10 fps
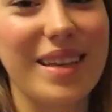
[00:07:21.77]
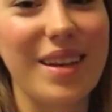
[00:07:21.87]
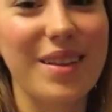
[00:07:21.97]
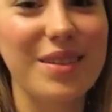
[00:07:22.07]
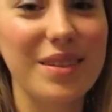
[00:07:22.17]
I
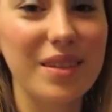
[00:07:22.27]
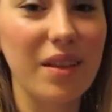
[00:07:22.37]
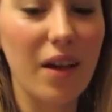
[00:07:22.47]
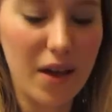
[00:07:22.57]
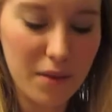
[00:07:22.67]
know this is a
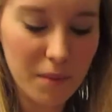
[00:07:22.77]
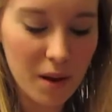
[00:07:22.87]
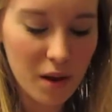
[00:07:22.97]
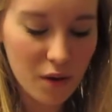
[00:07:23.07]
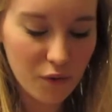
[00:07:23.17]
lot.
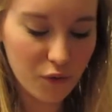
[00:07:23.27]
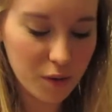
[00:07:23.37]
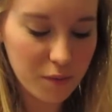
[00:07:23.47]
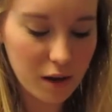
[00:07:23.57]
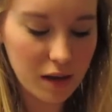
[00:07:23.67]

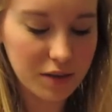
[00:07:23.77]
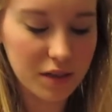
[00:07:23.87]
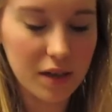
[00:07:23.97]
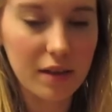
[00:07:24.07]
For bronzer,